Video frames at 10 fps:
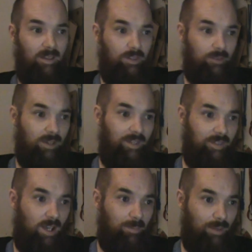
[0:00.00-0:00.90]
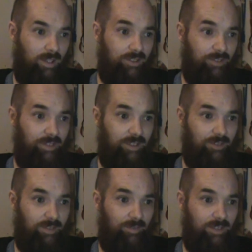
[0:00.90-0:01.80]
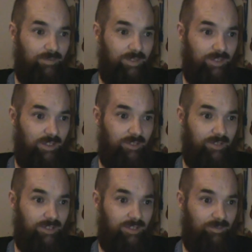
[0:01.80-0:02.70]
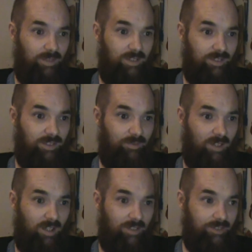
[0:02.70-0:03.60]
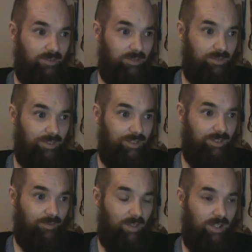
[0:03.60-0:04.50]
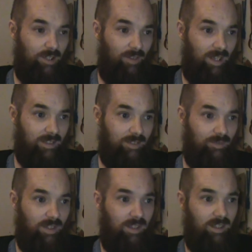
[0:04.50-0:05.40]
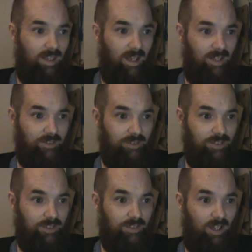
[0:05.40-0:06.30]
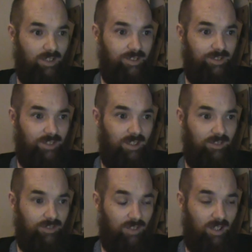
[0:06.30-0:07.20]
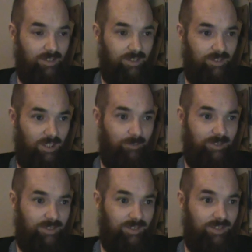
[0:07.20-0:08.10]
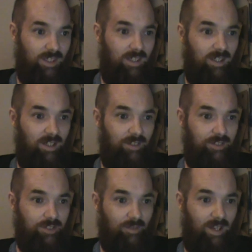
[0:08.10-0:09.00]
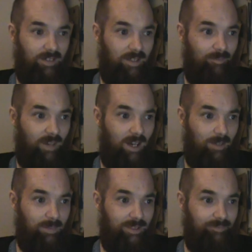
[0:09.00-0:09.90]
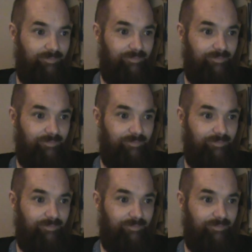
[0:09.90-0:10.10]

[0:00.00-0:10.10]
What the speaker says: Throughout the operational history of these facilities, defendants have caused the release of radioactive, hazardous and toxic substances into the surrounding environment.